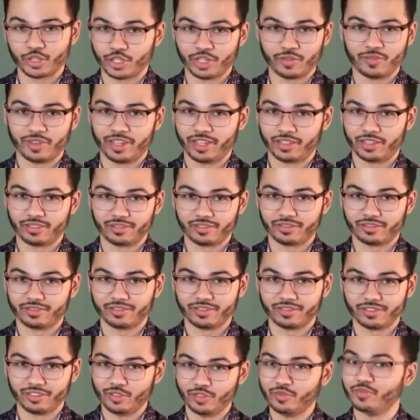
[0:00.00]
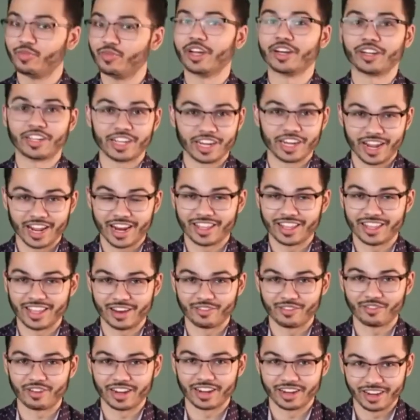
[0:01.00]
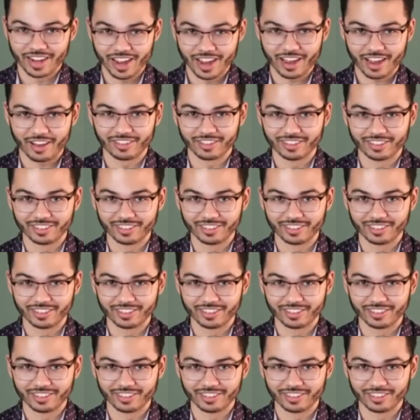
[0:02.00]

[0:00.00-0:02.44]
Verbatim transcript: I mean, you better get out of that right now.